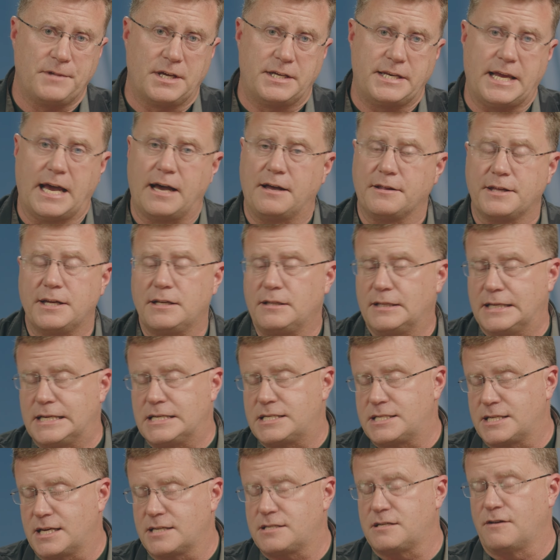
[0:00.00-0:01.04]
Now, at
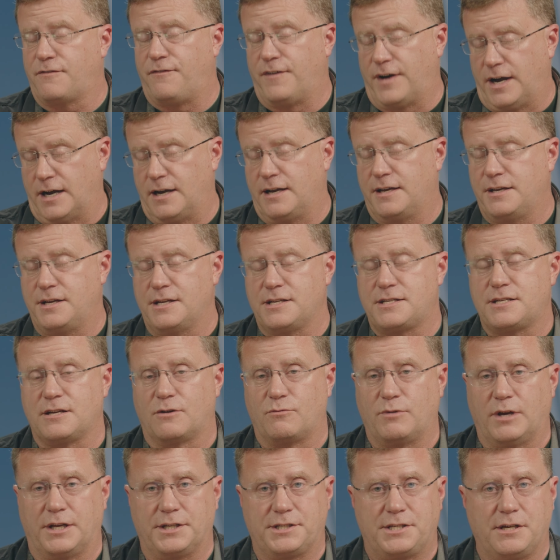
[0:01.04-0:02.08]
least that's a fine. It's a
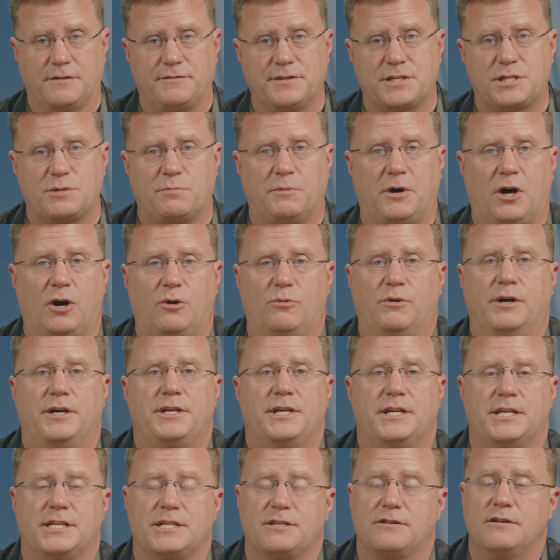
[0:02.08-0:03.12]
relatively small one,
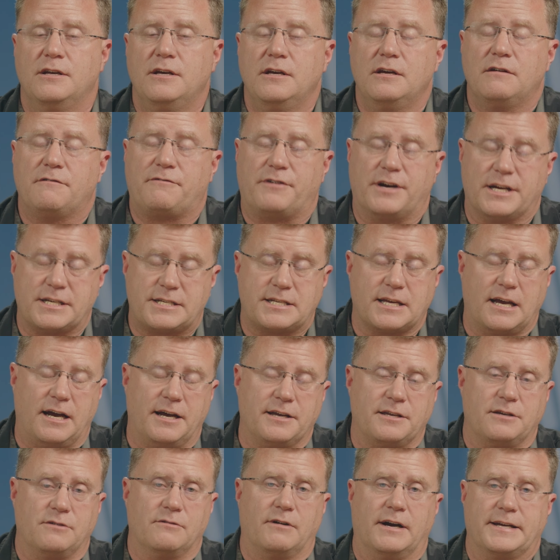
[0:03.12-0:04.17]
and for
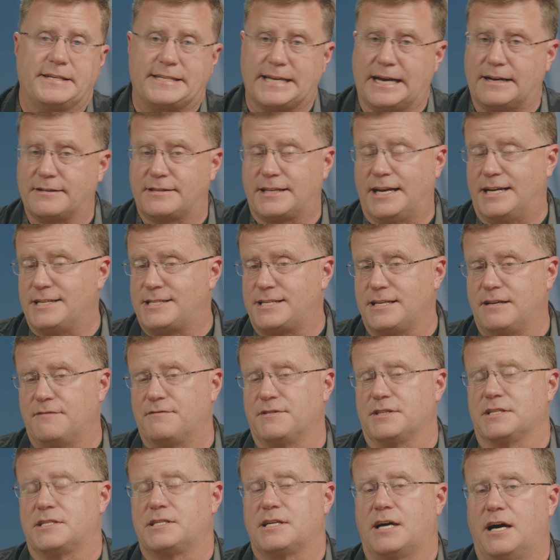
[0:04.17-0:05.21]
SEIU, I doubt that's
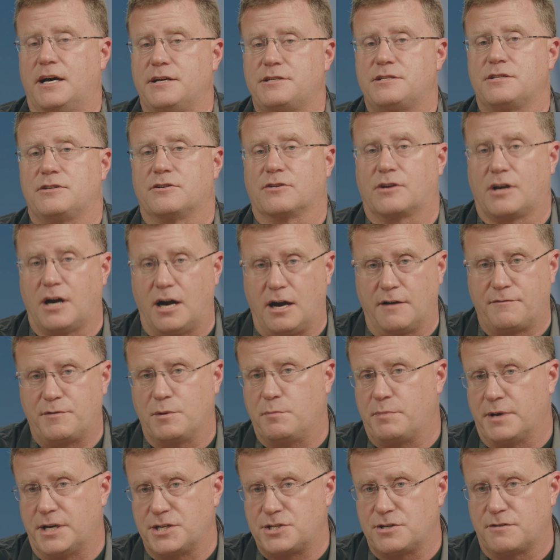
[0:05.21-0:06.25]
even the size of their coffee
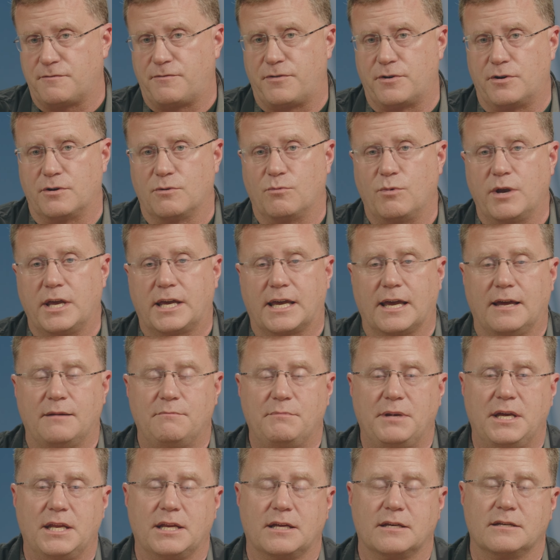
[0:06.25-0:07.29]
budget for a weekend
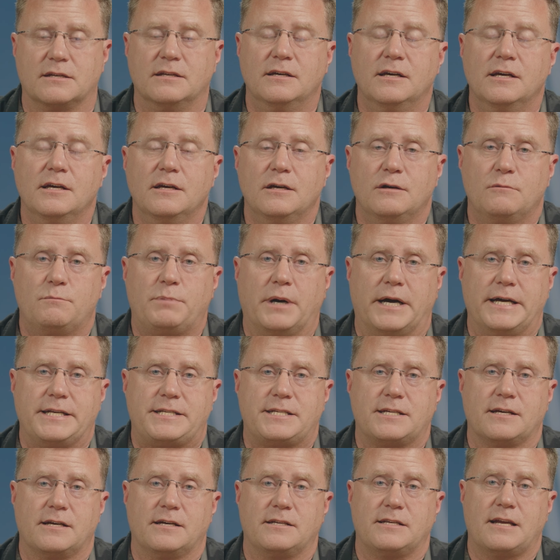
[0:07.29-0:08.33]
meeting.
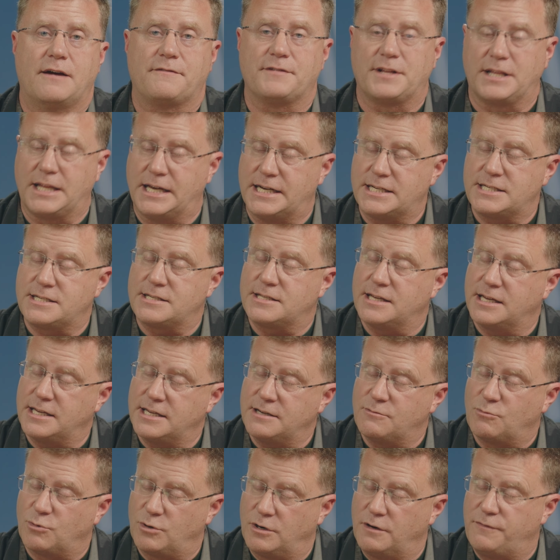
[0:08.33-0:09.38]
But nevertheless,
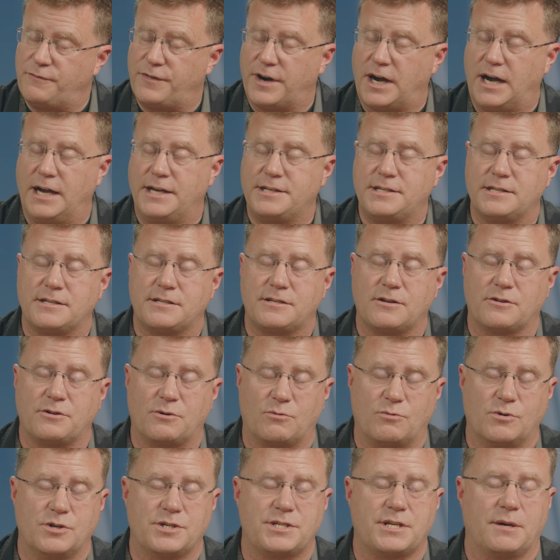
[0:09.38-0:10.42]
they were fined, and so there
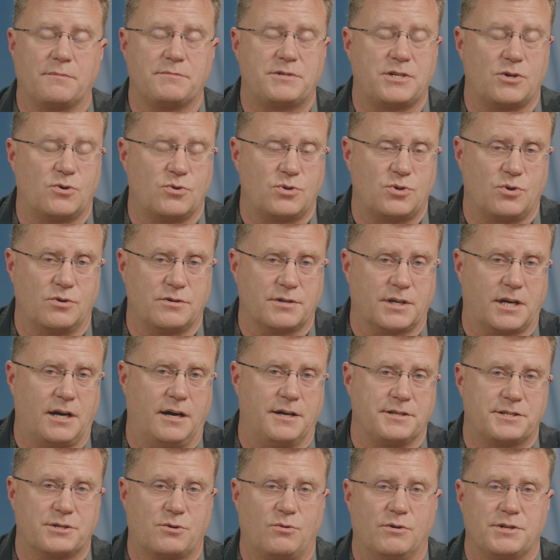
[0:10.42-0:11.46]
were some sorts of
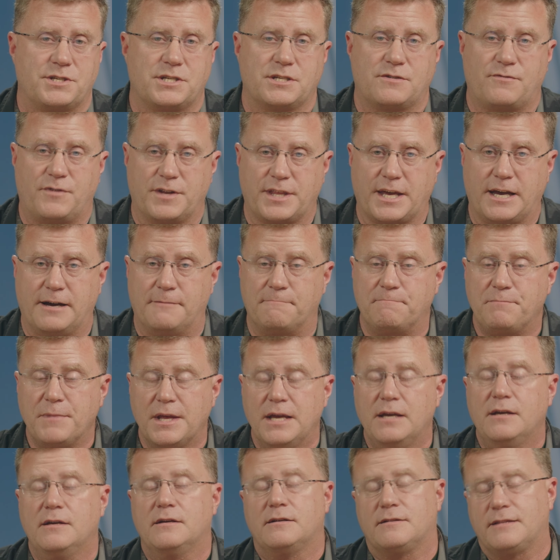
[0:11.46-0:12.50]
consequences for them.
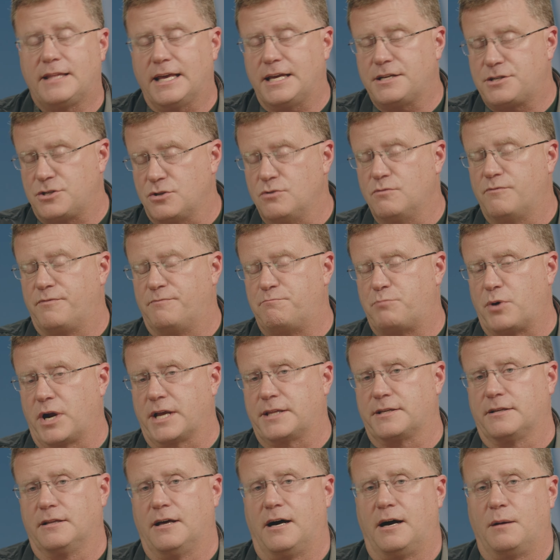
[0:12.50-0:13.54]
They do break
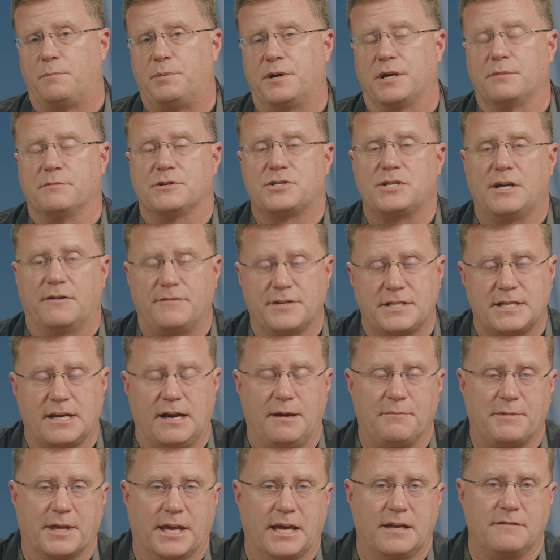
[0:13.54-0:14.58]
the law pretty much every
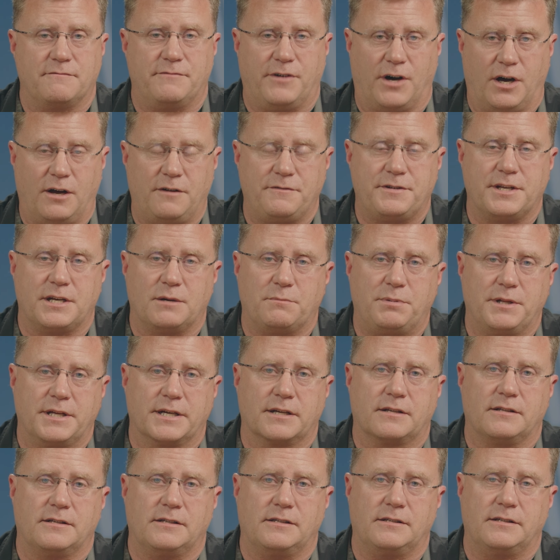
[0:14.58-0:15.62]
time they get involved in a
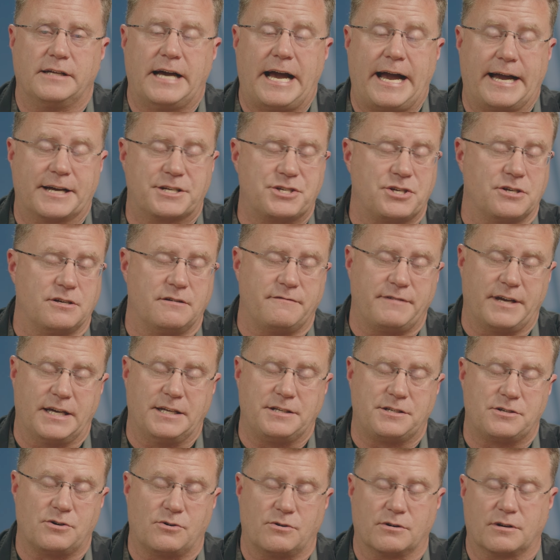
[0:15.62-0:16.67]
political action
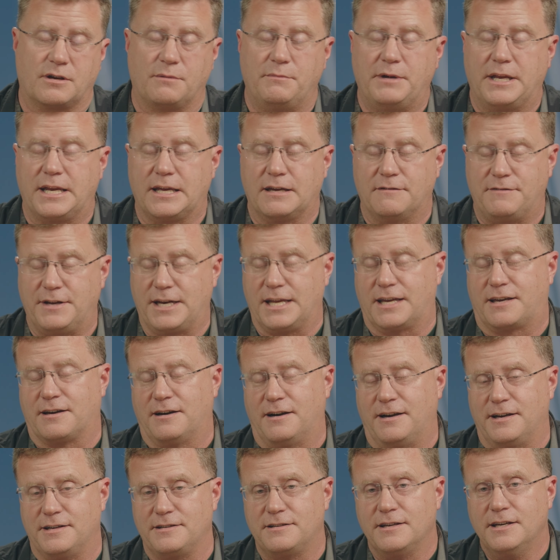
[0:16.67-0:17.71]
event or a committee of any
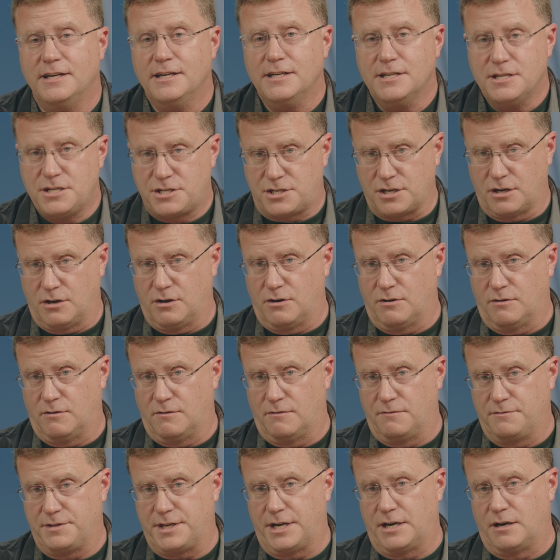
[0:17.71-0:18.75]
kind,
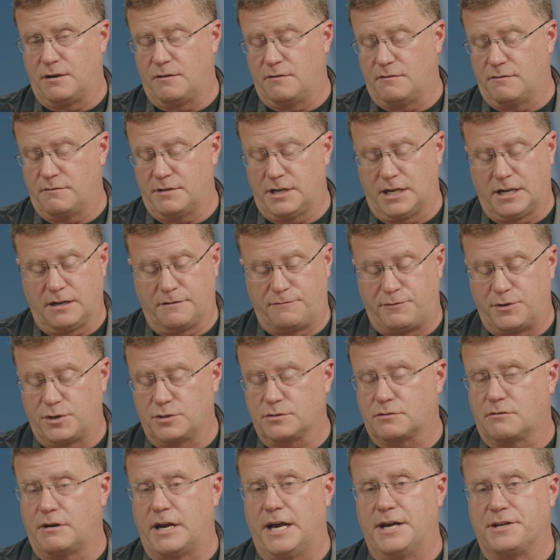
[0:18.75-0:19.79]
so they're fertile
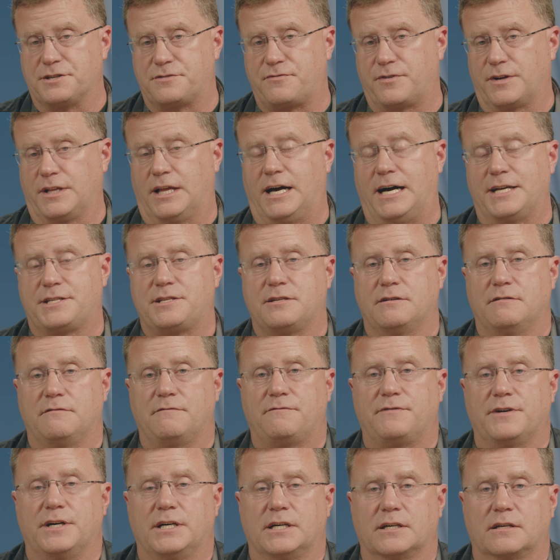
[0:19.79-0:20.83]
grounds for lots
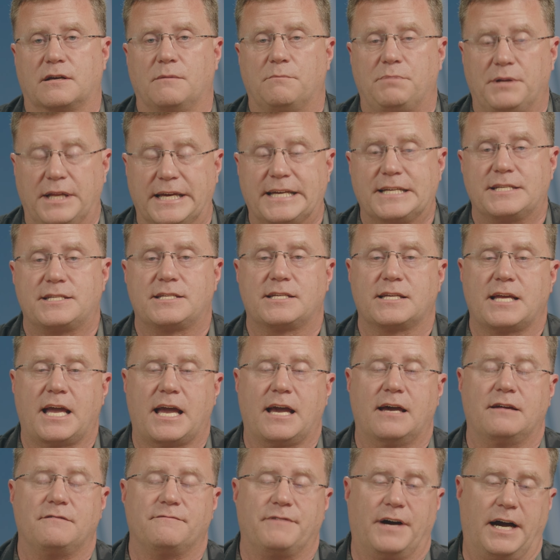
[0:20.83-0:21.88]
of complaints
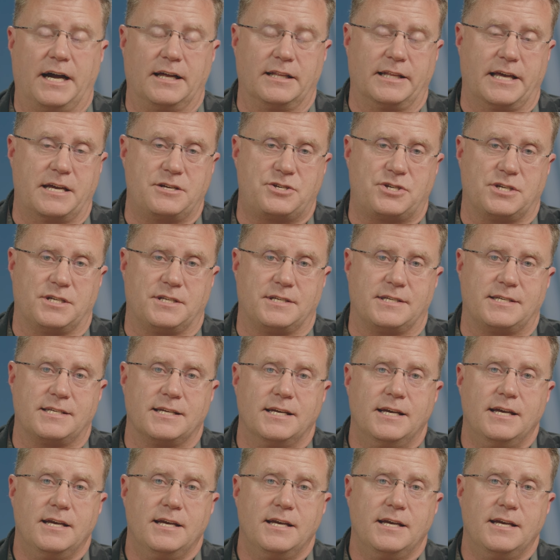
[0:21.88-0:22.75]
and violations,